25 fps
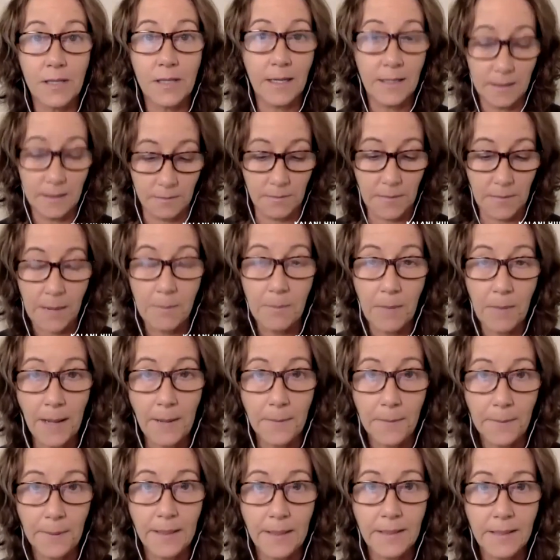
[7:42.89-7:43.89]
And in my
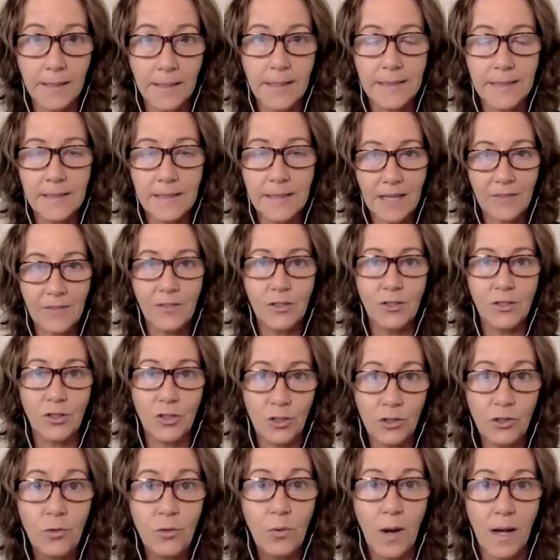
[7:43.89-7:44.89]
opinion, it's given
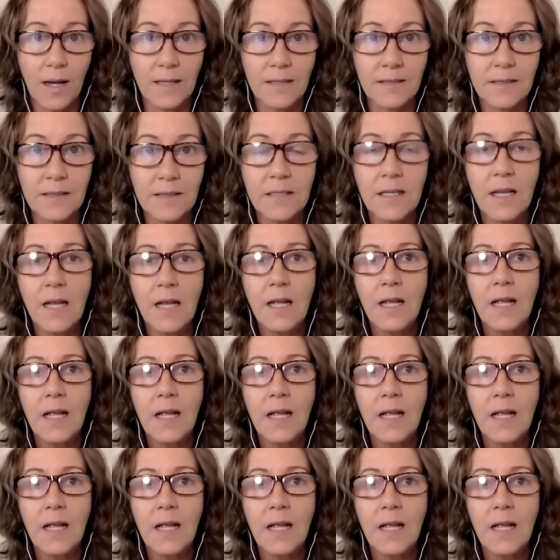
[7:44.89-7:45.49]
to us.